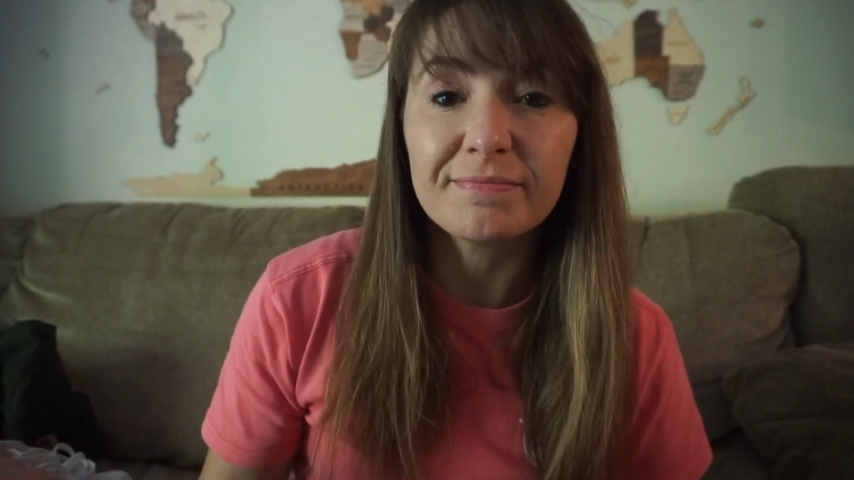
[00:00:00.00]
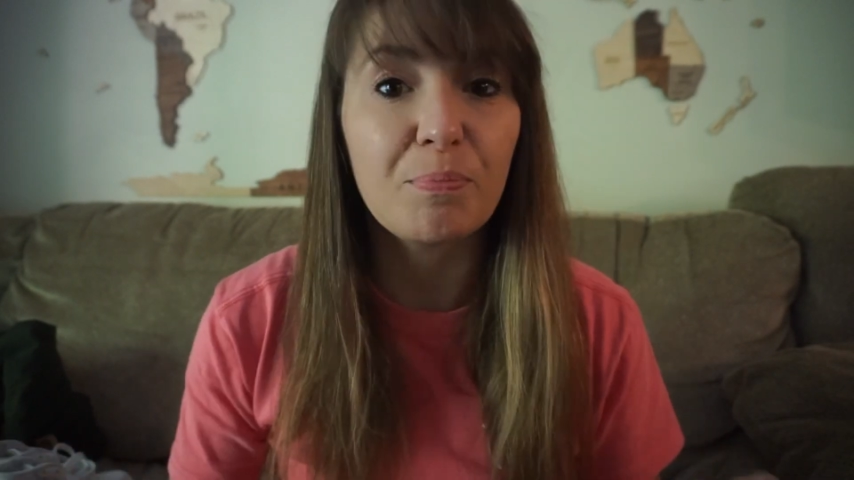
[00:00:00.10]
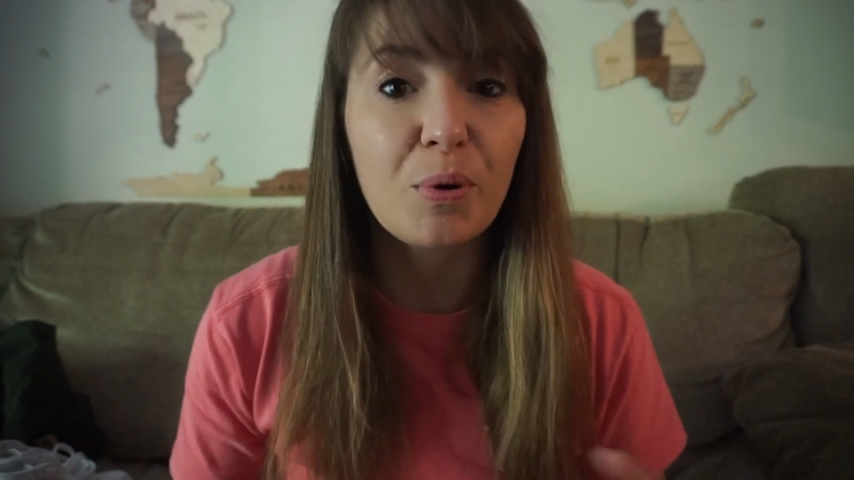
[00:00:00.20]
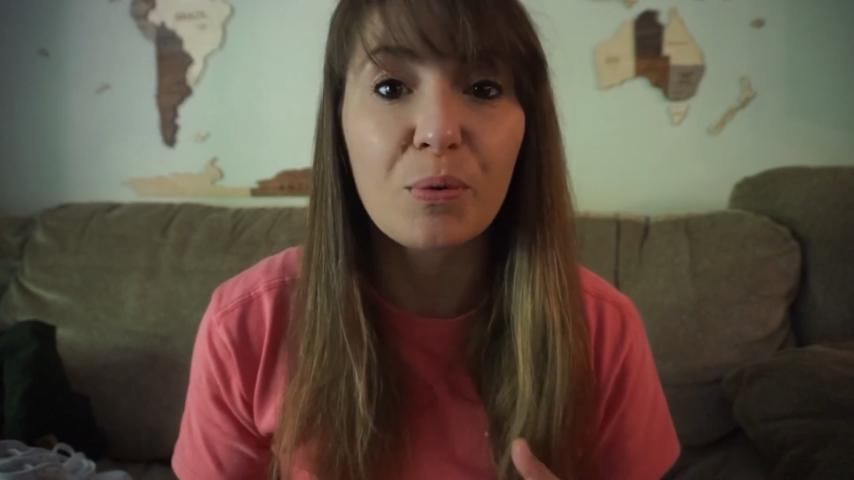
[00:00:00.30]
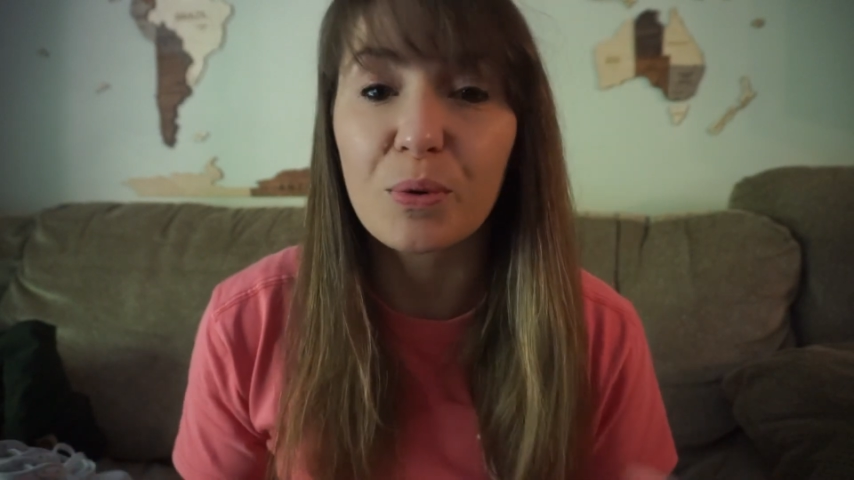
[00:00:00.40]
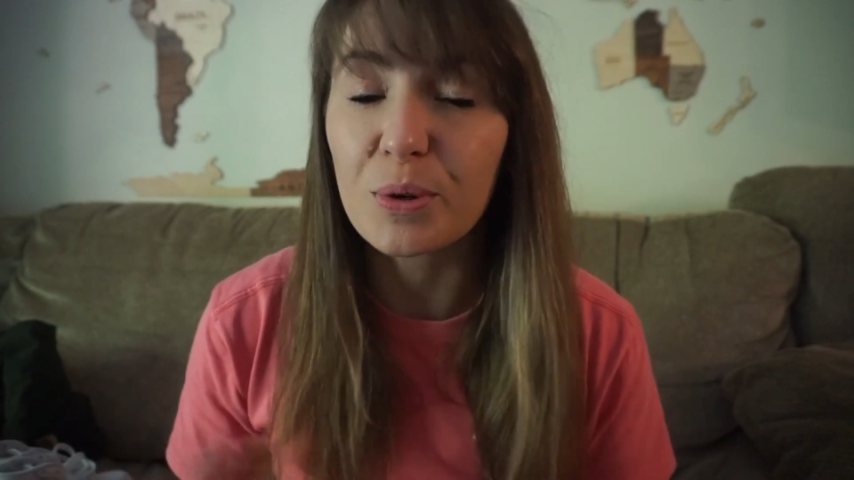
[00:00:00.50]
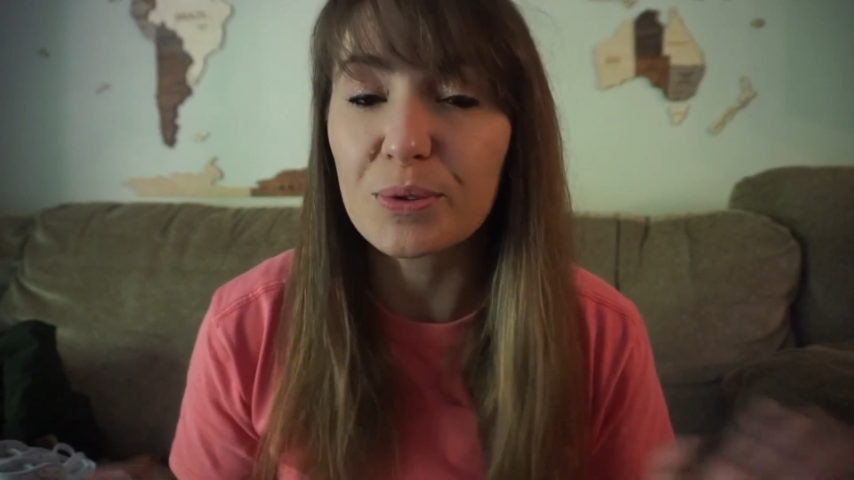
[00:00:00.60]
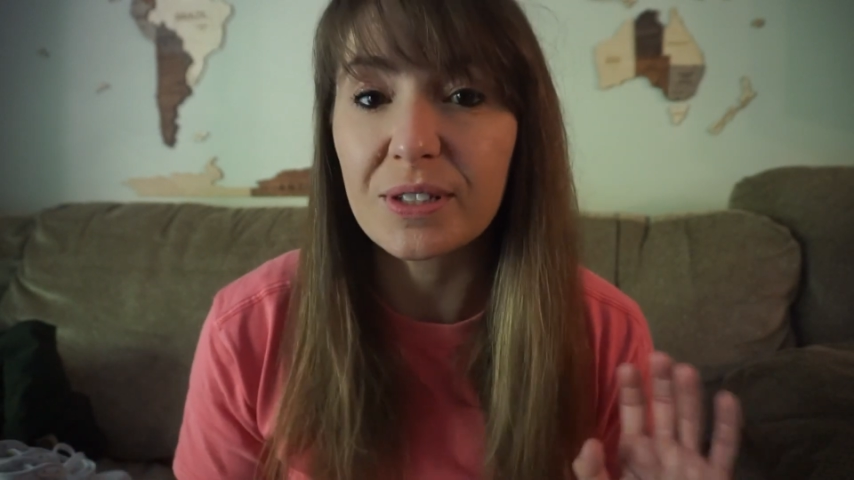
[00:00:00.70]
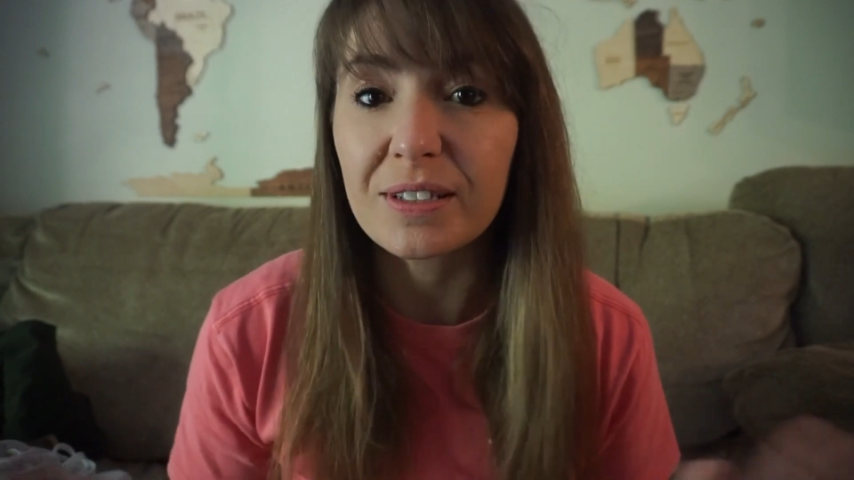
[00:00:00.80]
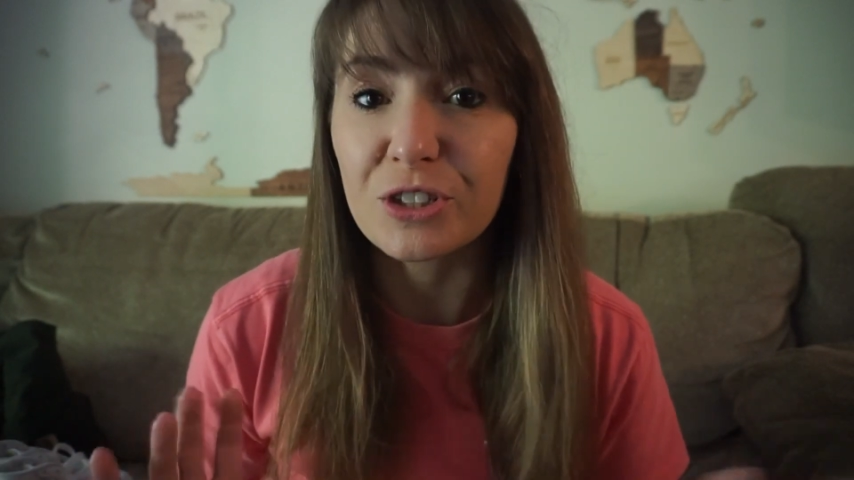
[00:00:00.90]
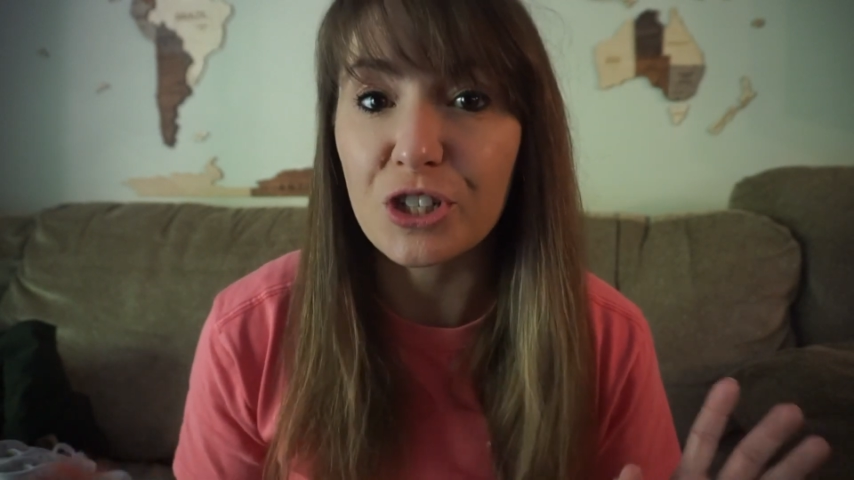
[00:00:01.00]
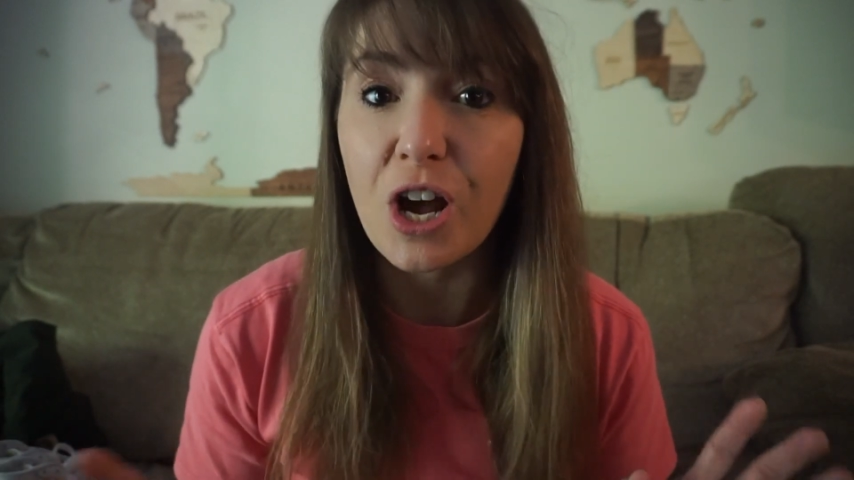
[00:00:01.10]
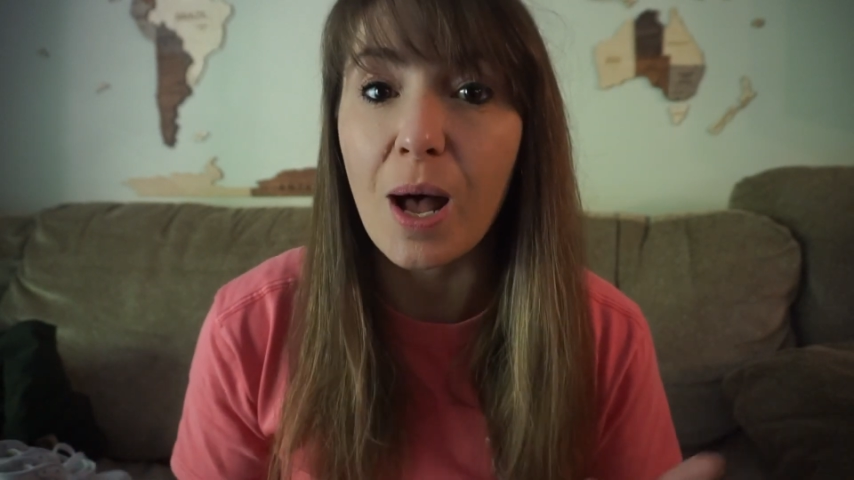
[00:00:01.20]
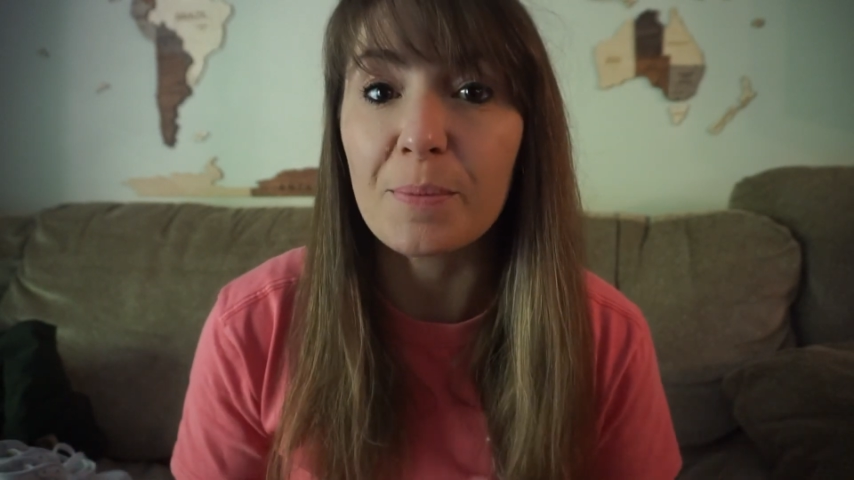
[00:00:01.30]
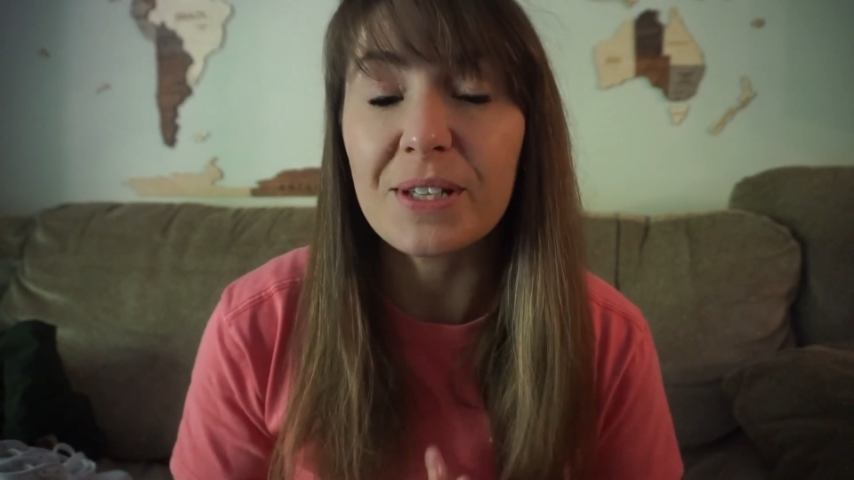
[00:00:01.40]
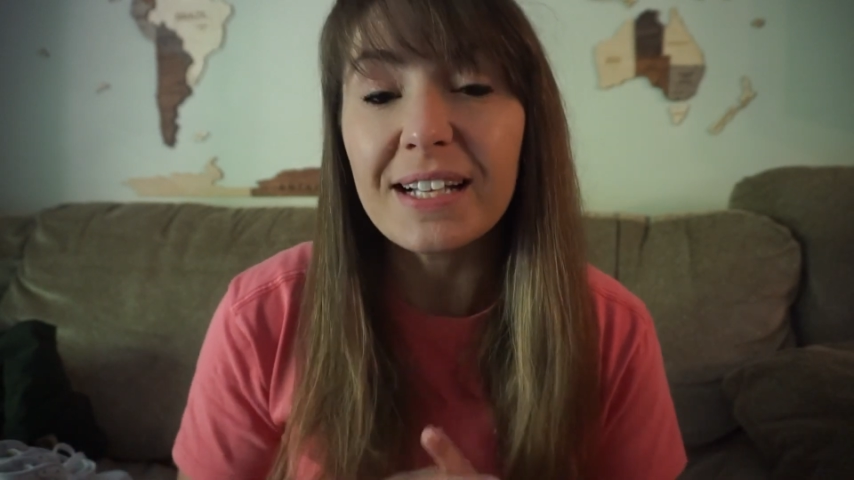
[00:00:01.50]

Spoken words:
perusing the shops,